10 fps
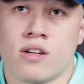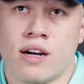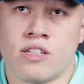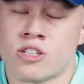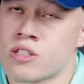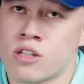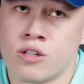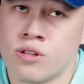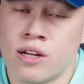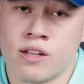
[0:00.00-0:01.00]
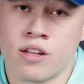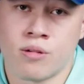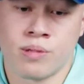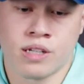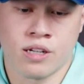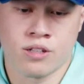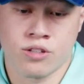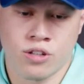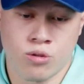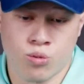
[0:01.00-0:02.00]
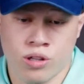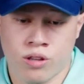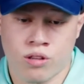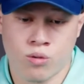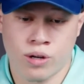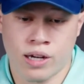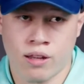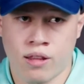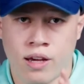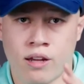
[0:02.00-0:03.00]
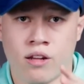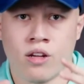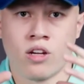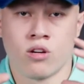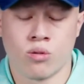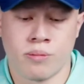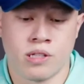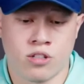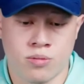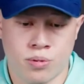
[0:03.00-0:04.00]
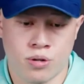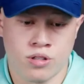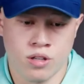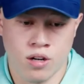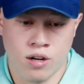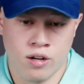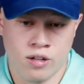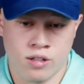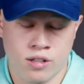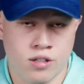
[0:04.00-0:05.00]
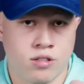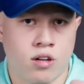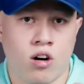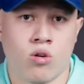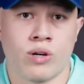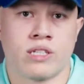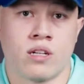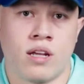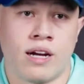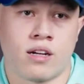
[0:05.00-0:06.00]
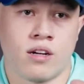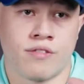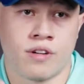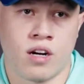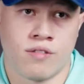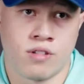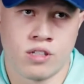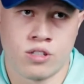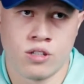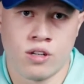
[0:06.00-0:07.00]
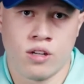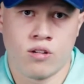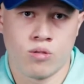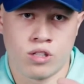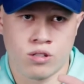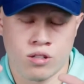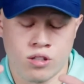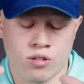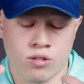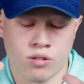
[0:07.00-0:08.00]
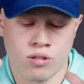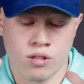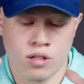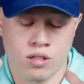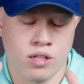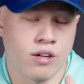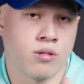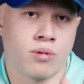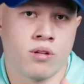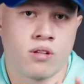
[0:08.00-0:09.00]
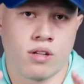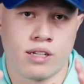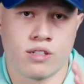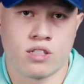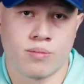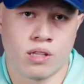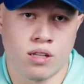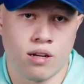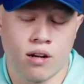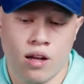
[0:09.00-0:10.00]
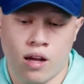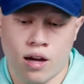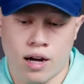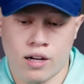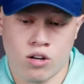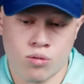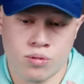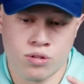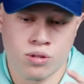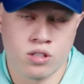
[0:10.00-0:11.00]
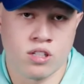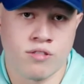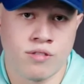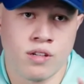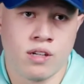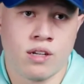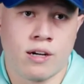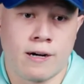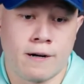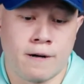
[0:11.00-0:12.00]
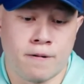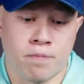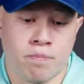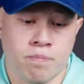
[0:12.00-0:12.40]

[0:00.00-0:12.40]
I just include that in there because, you know, with the way that women's sports are, there's always a lack of coverage, which is terrible and is something that I hope to achieve, I